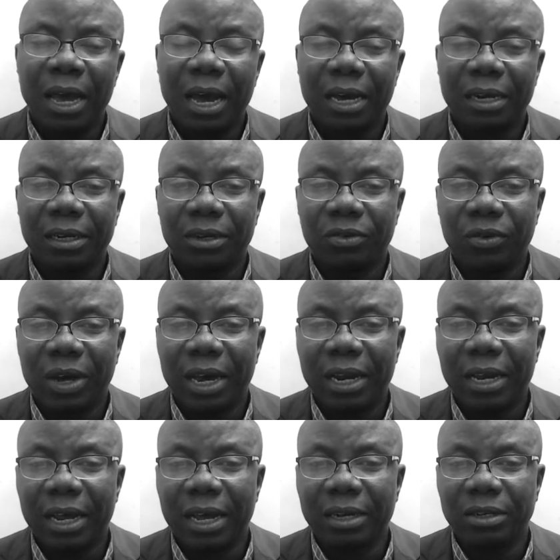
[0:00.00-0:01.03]
And the dry
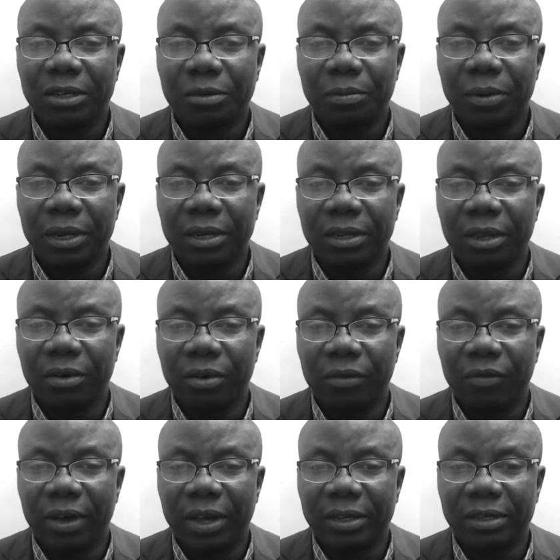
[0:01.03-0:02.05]
land split the
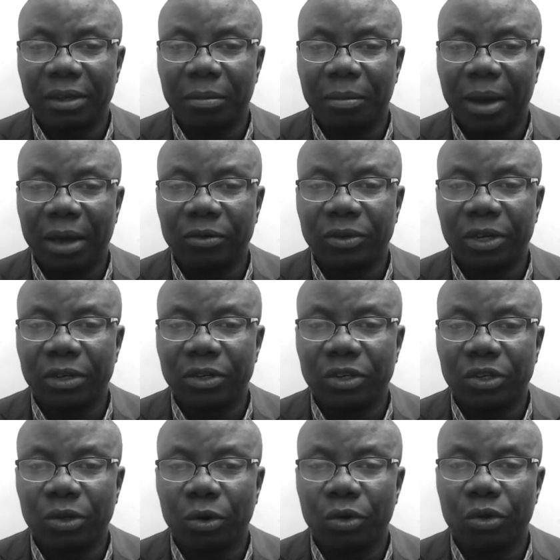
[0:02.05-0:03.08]
rivers. The mountains
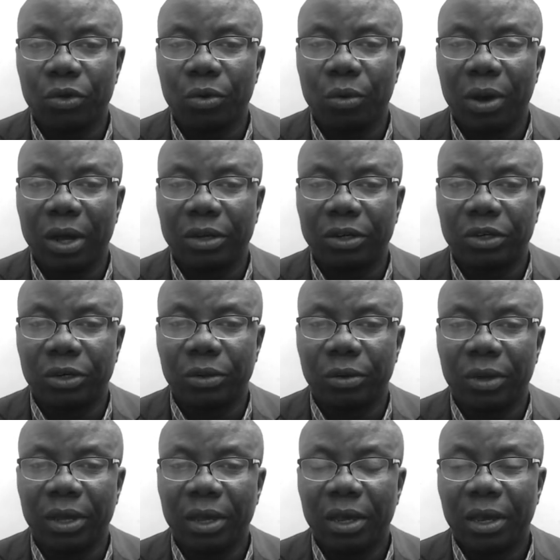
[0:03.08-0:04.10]
saw you and
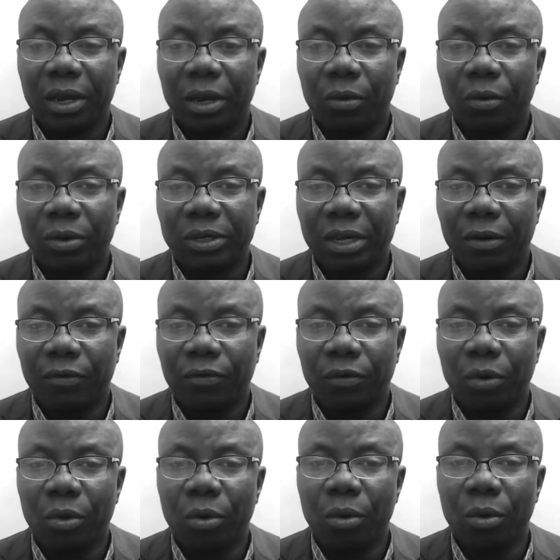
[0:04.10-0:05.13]
shook. The water
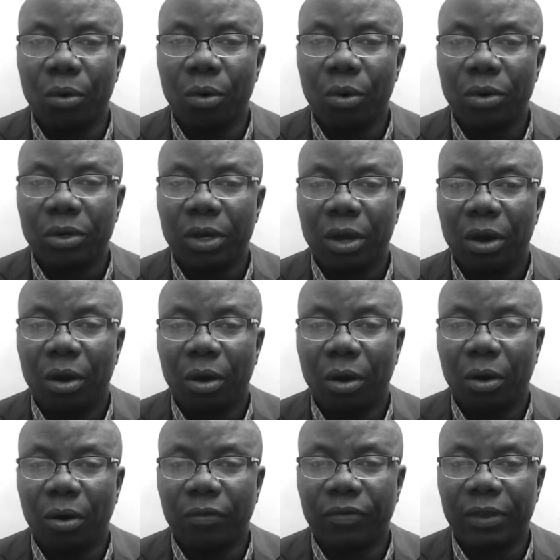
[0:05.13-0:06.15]
flew
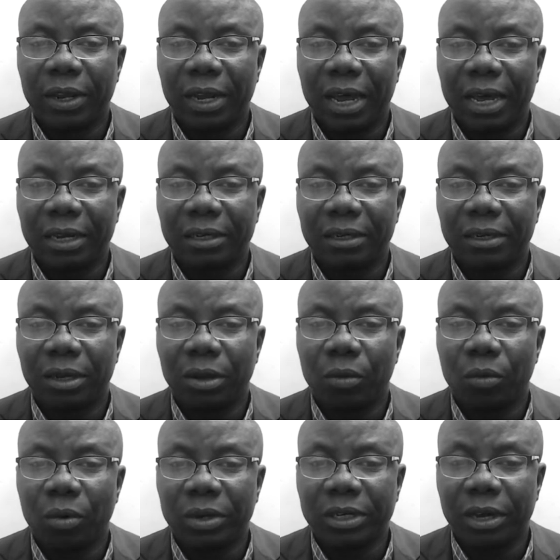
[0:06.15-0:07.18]
off the land. The
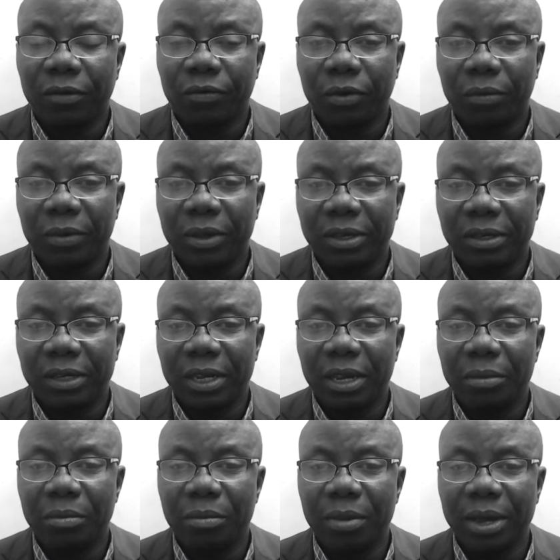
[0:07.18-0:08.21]
water from the
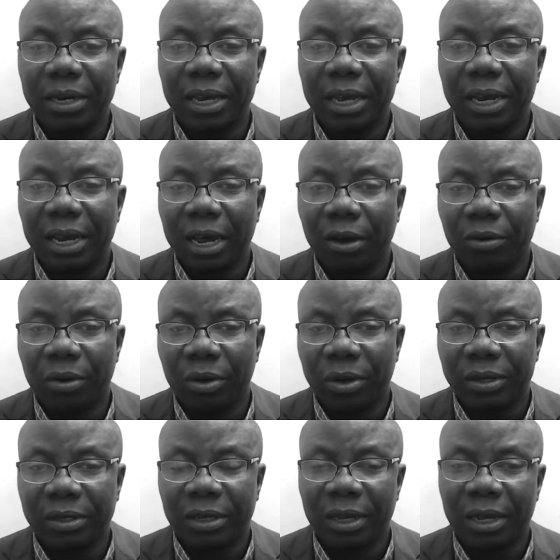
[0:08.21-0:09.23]
sea made a loud
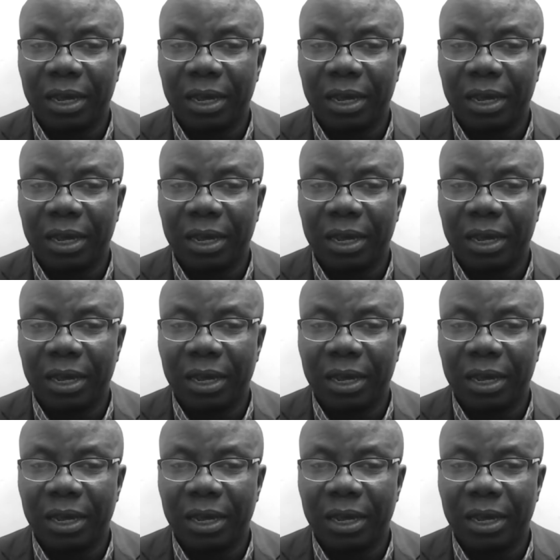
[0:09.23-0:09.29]
noise